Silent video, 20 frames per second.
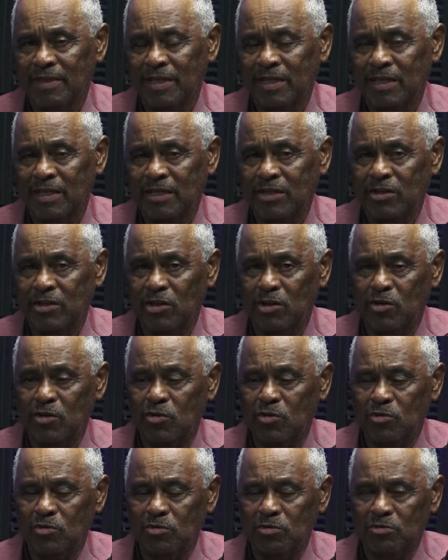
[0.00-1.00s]
You
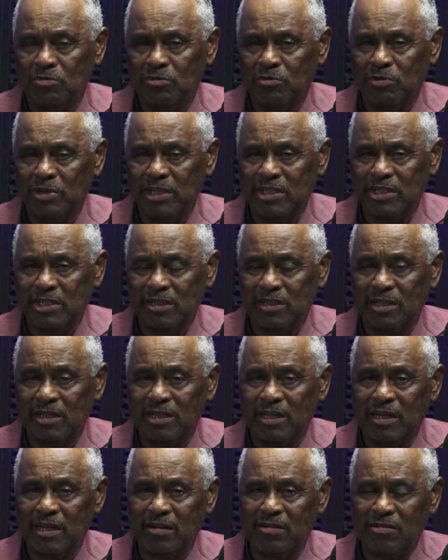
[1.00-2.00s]
know,
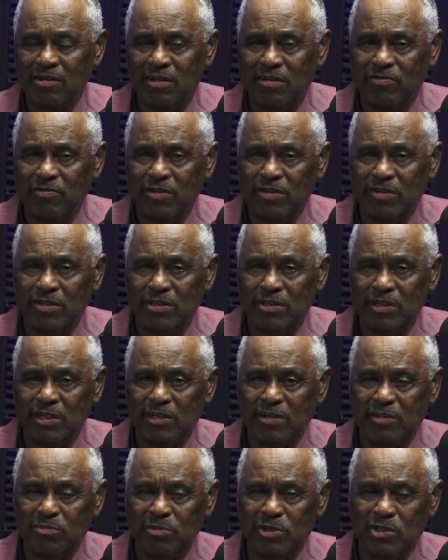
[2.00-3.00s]
recently our governor in the
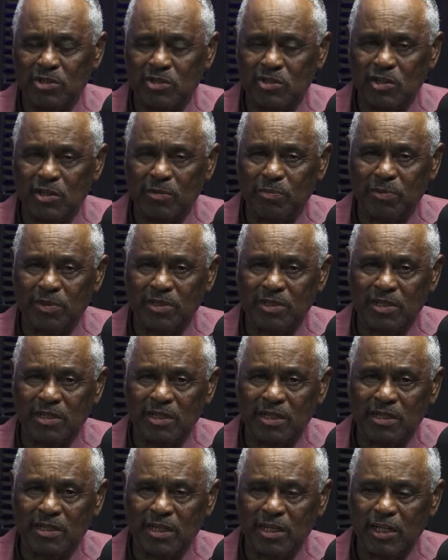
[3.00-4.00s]
state of Mississippi
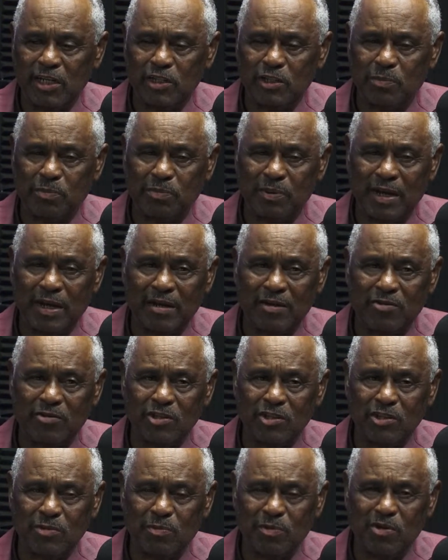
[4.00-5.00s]
said that his
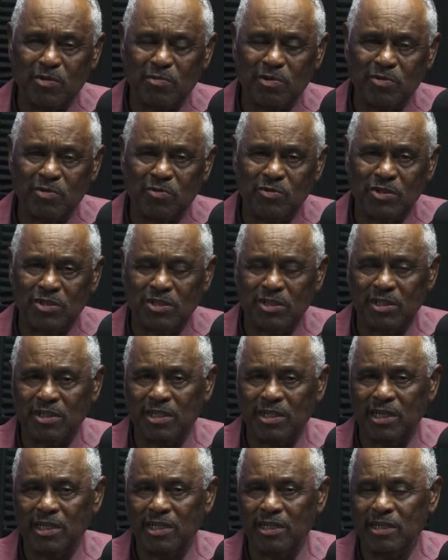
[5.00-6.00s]
proudest moment was the
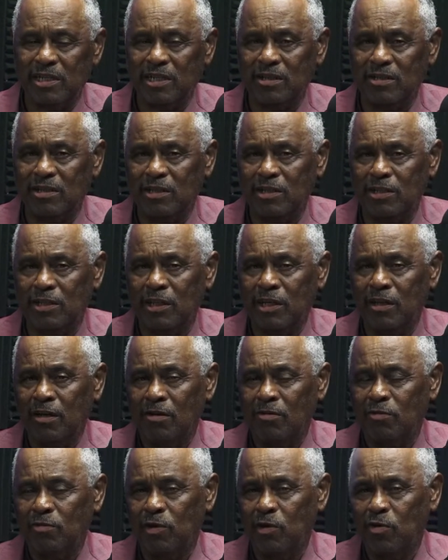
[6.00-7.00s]
day that the
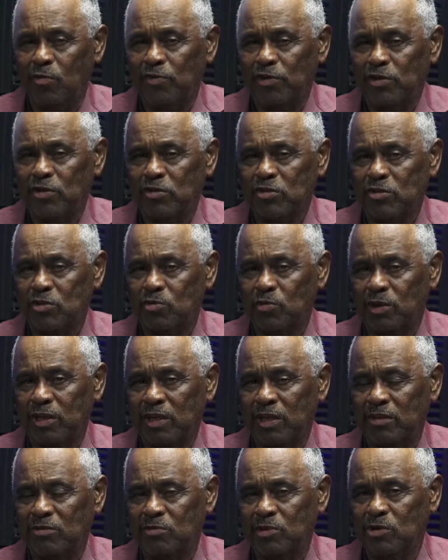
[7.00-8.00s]
Roe versus
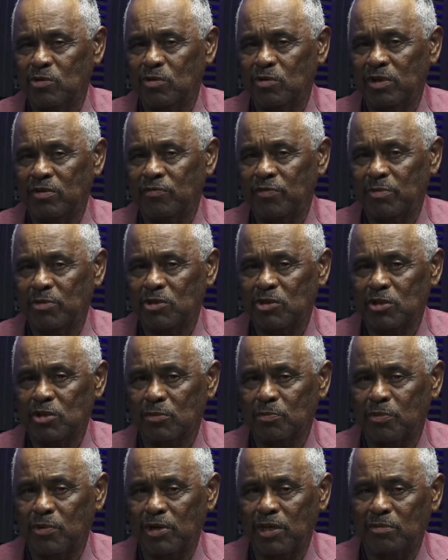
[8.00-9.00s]
Wade ruling from the
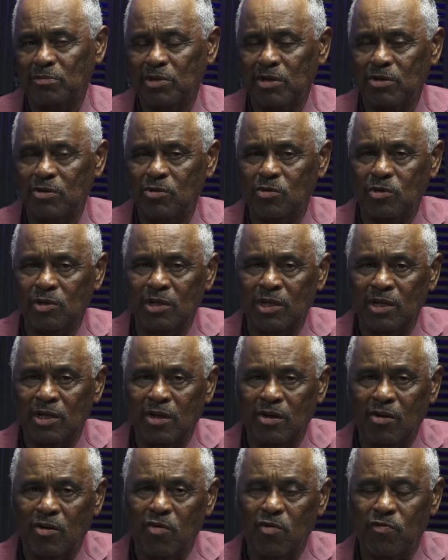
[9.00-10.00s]
Supreme Court
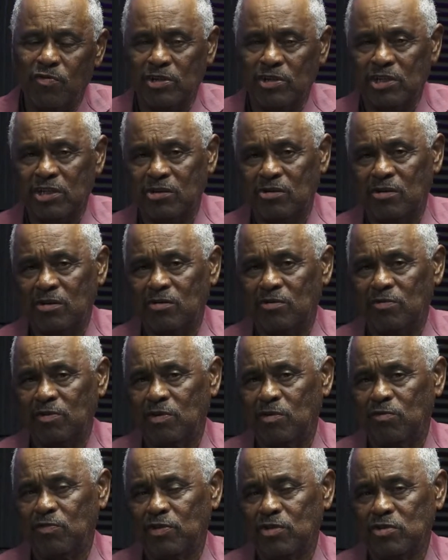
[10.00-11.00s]
overturned
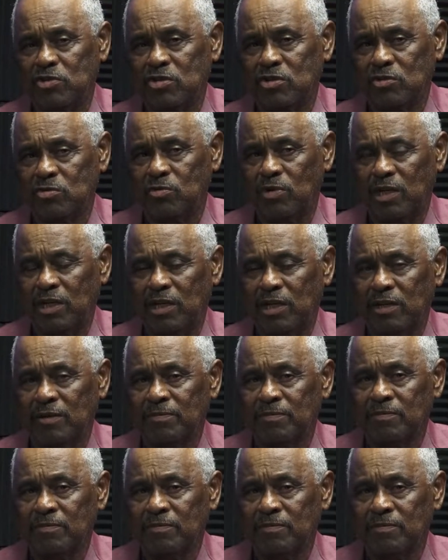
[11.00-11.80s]
Roe versus Wade.